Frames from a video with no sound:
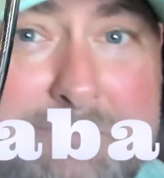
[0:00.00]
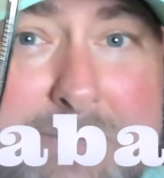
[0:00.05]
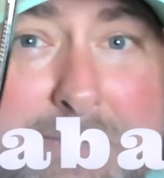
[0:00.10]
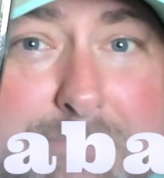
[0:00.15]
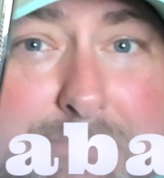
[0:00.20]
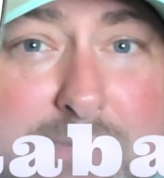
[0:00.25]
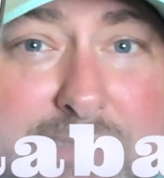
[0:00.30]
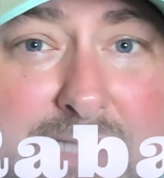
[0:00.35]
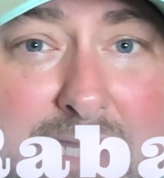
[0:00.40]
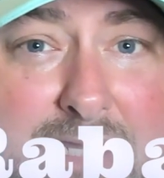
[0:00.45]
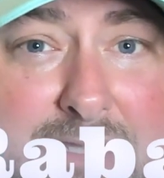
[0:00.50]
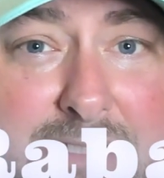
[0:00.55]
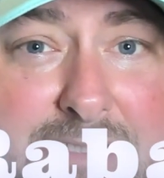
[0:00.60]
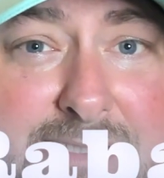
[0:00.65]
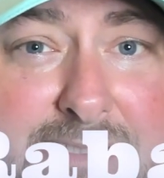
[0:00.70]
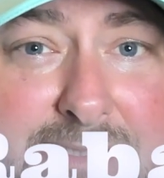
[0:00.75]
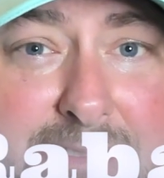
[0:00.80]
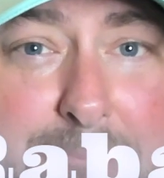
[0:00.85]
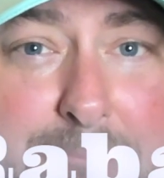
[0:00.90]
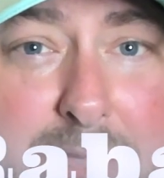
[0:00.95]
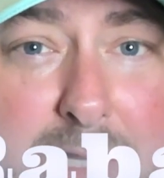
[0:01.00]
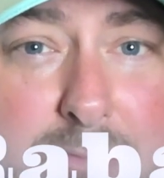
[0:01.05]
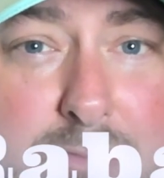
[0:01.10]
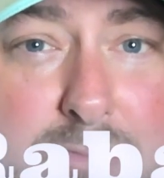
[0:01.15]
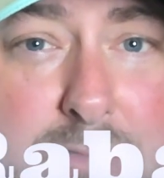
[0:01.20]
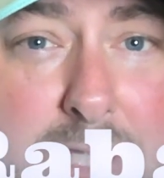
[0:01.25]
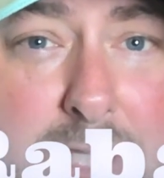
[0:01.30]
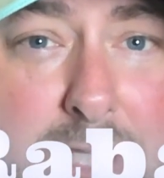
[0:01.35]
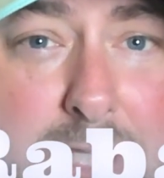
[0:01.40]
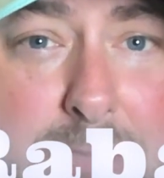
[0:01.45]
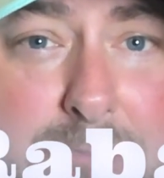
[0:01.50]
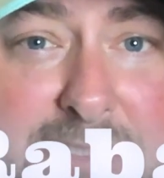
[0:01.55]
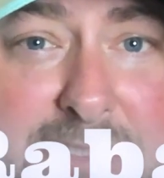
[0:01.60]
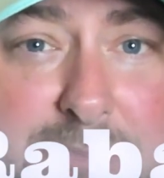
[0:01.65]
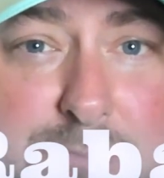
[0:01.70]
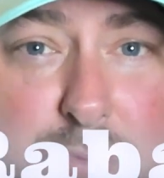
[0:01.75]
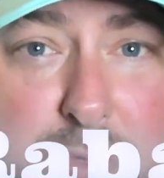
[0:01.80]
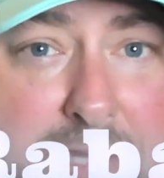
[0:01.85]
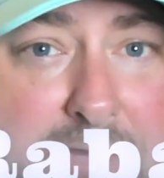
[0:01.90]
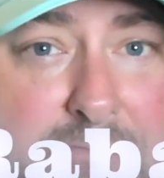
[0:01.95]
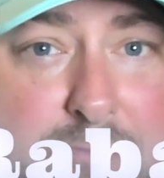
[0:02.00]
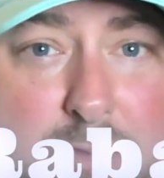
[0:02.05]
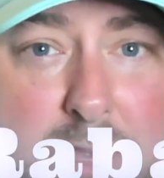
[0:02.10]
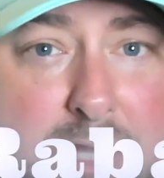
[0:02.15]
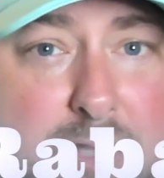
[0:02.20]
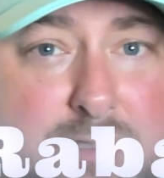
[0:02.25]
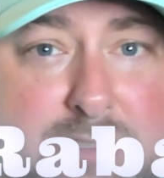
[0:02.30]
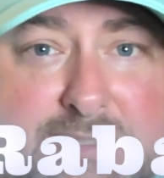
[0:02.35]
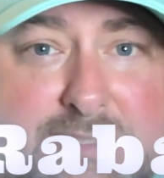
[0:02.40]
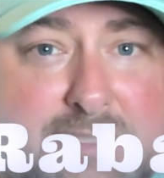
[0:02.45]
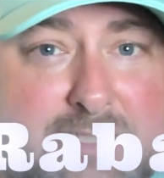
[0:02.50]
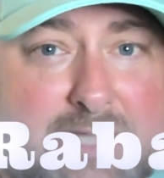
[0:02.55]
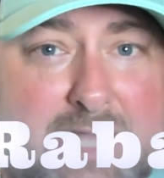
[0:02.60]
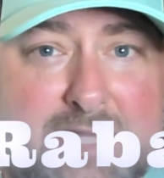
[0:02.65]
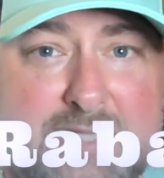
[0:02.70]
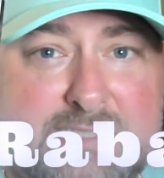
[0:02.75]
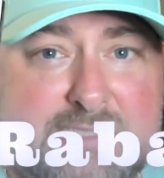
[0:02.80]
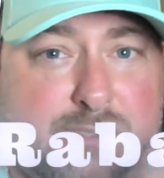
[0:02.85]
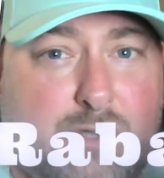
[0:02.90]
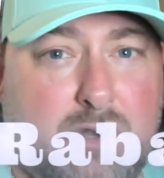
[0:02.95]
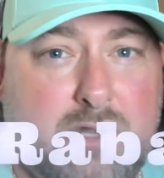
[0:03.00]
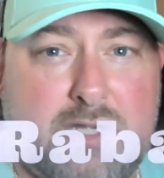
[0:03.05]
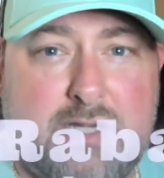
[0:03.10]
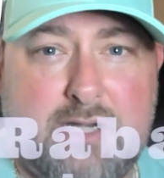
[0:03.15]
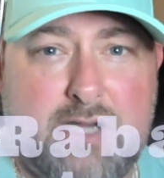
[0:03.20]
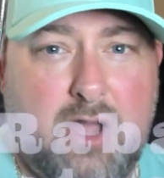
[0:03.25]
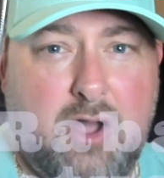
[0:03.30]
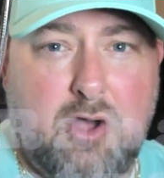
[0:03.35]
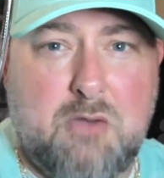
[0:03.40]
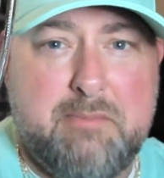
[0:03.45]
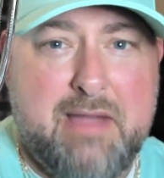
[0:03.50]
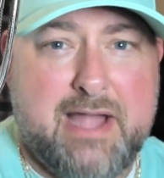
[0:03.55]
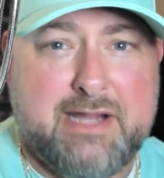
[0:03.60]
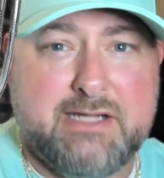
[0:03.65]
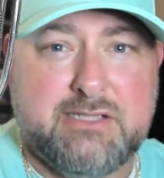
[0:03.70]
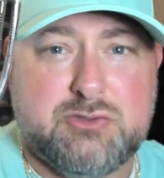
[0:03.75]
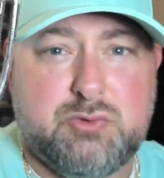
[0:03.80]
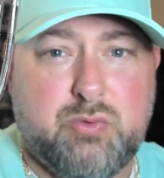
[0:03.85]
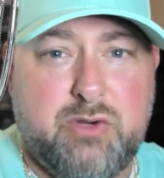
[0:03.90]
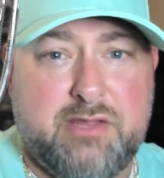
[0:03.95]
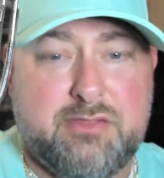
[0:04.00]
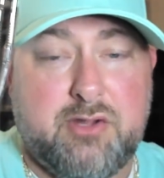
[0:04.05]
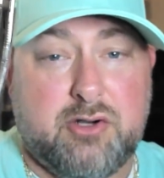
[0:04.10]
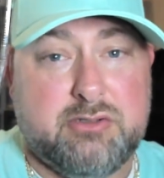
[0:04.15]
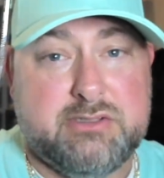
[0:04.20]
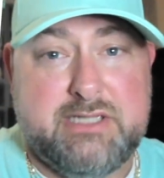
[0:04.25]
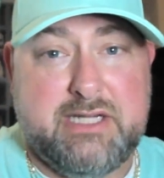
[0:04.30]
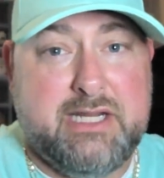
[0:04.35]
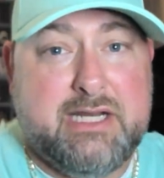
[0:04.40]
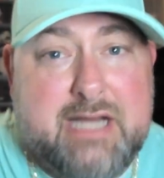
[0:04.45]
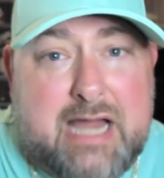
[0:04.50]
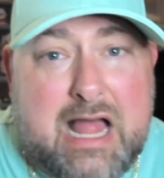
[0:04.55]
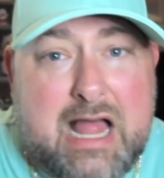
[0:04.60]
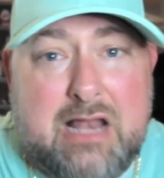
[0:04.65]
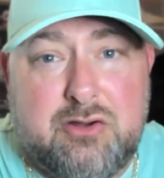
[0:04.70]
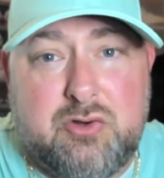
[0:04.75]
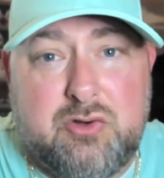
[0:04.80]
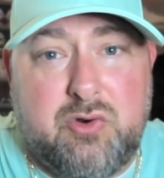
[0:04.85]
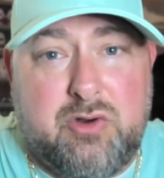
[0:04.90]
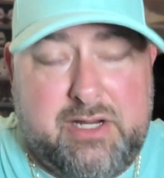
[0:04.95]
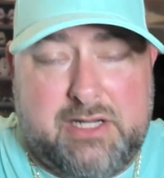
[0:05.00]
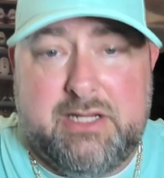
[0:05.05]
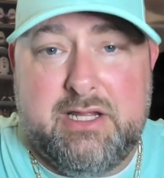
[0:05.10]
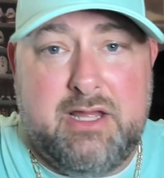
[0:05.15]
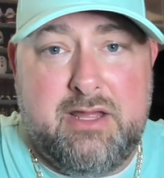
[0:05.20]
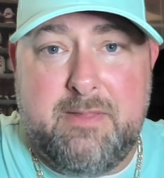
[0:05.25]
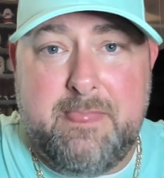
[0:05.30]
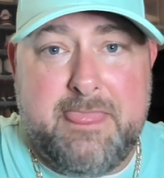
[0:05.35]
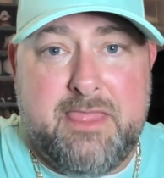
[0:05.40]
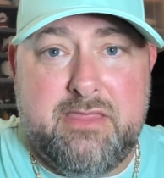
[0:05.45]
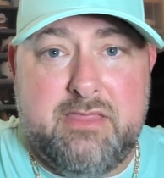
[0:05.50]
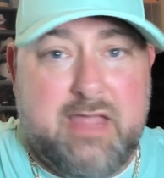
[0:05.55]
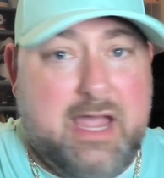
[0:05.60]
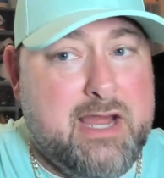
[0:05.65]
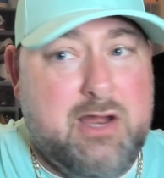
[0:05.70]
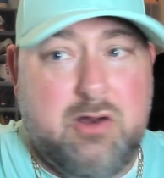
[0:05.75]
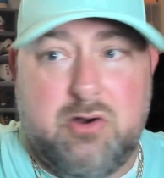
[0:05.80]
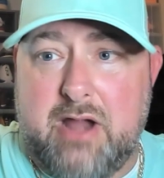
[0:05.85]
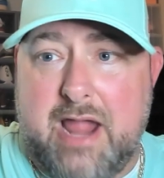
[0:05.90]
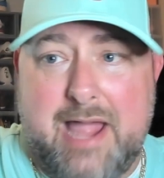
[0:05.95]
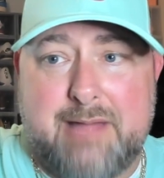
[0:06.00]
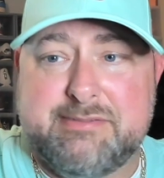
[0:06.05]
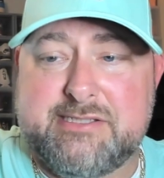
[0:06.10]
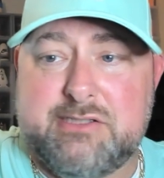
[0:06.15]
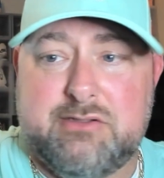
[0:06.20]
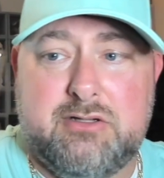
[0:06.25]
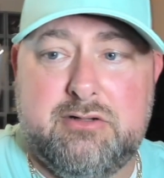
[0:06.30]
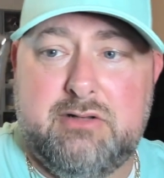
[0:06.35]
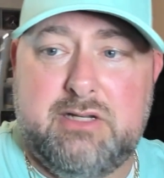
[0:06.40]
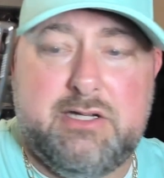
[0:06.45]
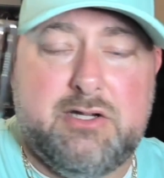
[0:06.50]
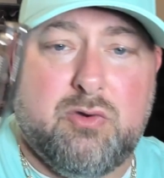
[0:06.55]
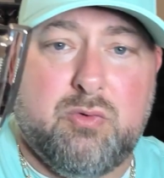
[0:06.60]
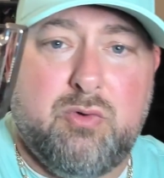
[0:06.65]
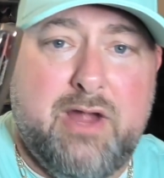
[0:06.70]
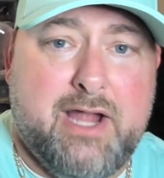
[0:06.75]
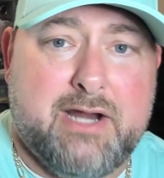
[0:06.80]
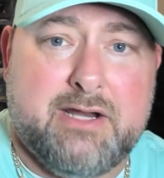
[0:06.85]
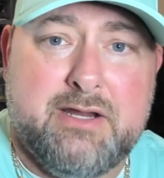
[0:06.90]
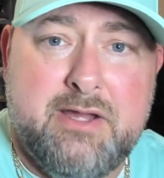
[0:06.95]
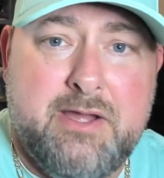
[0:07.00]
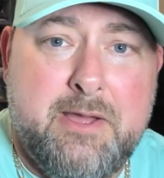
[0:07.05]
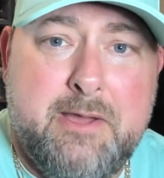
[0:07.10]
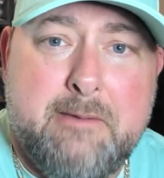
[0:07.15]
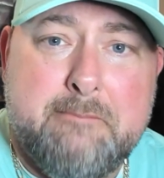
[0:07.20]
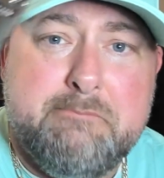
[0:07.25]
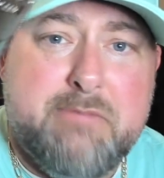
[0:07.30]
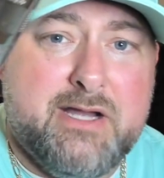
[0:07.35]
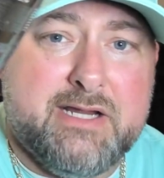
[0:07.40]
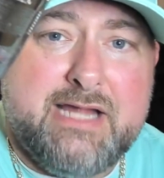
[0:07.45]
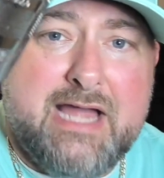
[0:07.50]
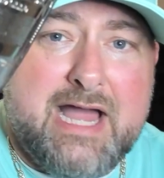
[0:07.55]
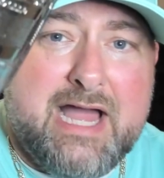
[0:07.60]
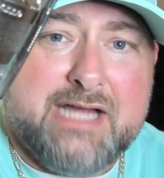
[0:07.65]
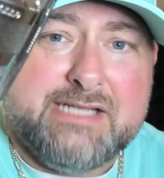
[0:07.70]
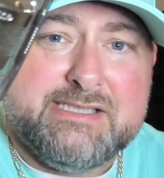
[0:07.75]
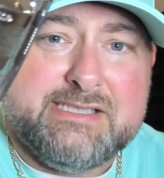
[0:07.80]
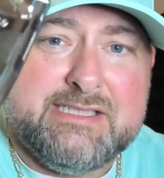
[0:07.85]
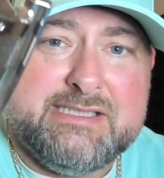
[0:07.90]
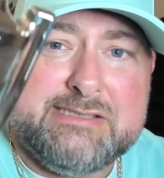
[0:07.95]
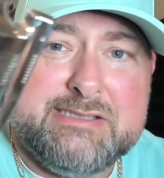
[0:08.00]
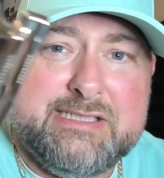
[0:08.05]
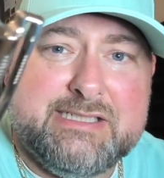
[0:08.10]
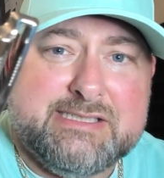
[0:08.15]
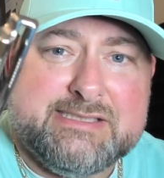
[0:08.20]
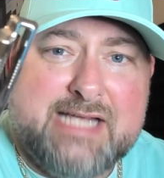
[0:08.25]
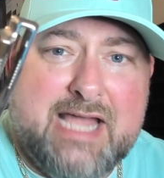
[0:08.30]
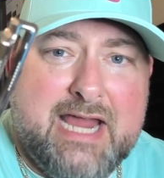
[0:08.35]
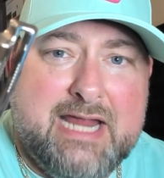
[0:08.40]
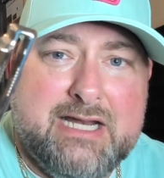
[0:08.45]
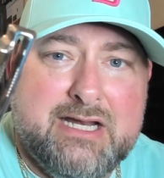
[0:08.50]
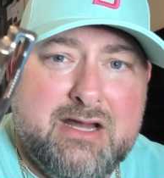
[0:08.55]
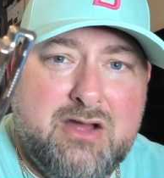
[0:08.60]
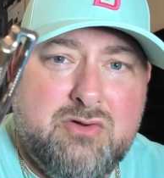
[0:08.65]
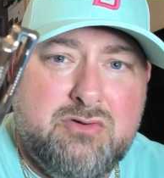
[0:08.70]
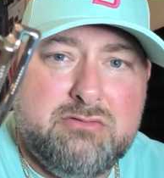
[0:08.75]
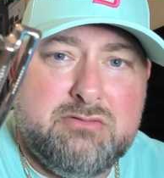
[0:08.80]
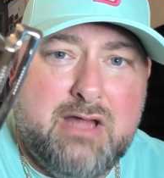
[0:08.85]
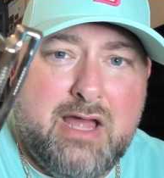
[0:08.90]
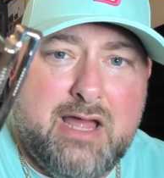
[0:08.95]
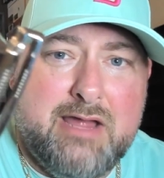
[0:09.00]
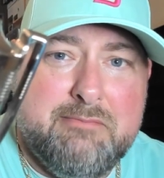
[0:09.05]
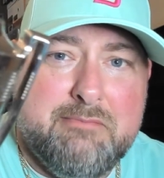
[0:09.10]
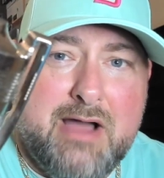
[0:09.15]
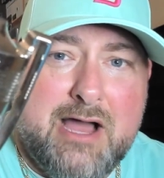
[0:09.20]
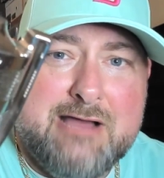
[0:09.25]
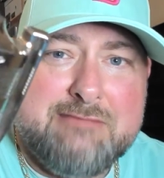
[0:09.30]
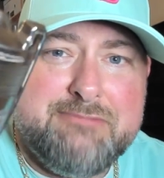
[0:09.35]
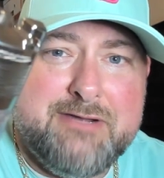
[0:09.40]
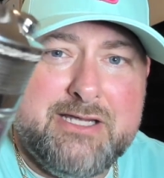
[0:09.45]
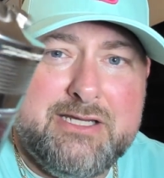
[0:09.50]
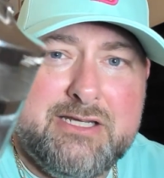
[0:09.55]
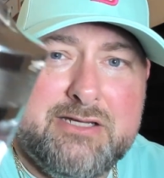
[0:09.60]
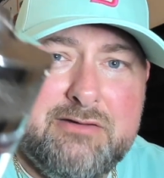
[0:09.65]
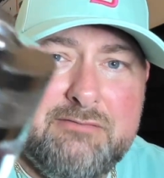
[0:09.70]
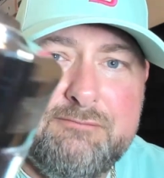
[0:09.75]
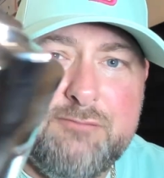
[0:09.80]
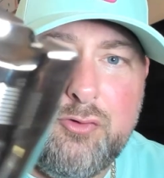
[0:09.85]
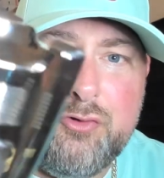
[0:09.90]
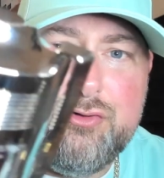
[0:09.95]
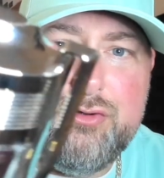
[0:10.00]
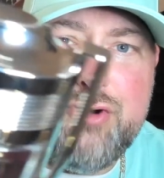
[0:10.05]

of people say this is the bubblegum sweet fragrance that kind of started it all back in 2013. And I'll agree. They are absolutely correct. But guys, this gets hated on, in my opinion, for